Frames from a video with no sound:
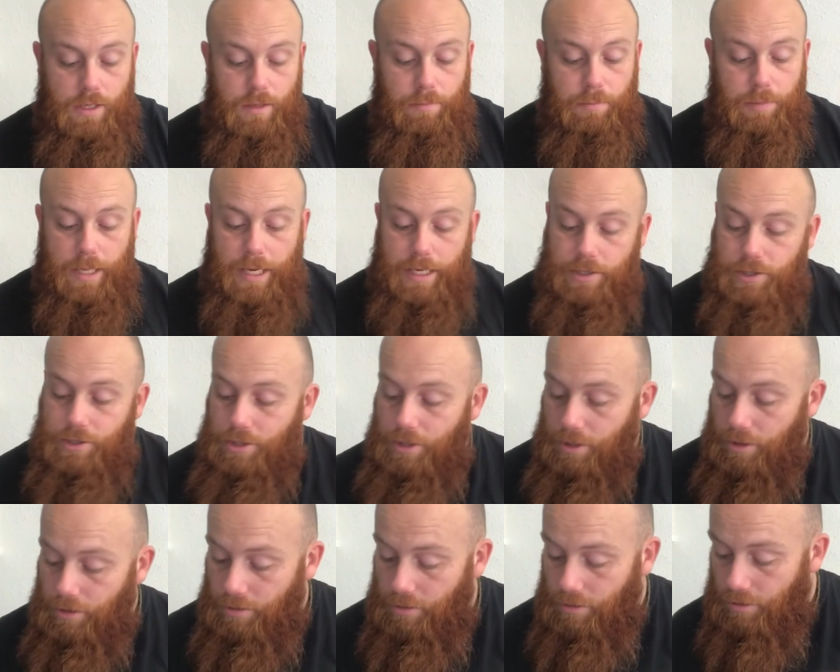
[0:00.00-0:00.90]
Black
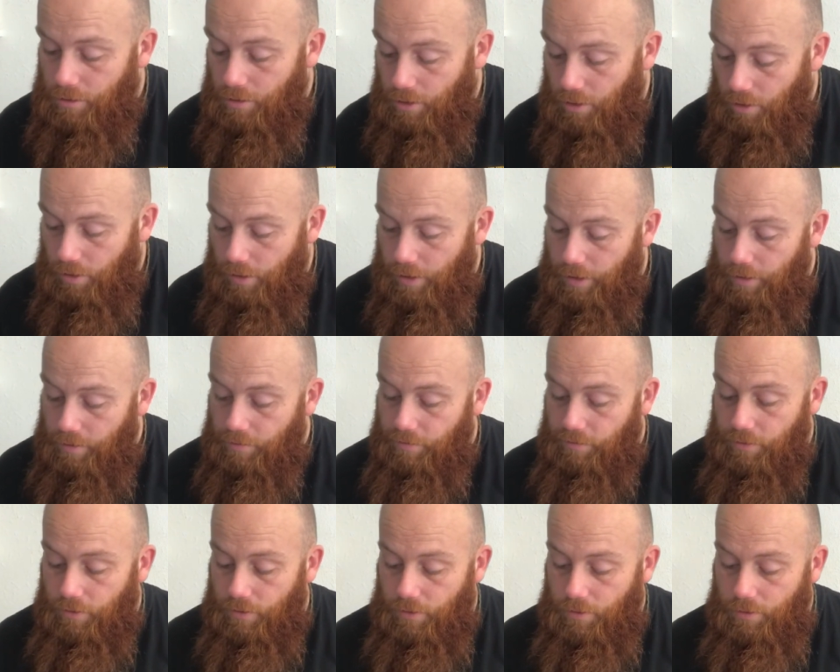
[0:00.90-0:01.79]
Shield going
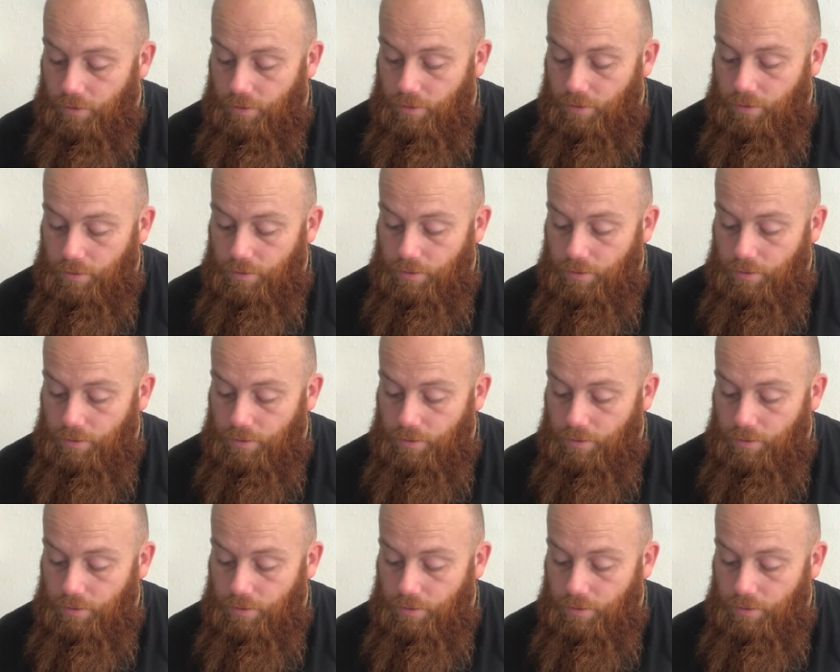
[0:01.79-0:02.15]
for...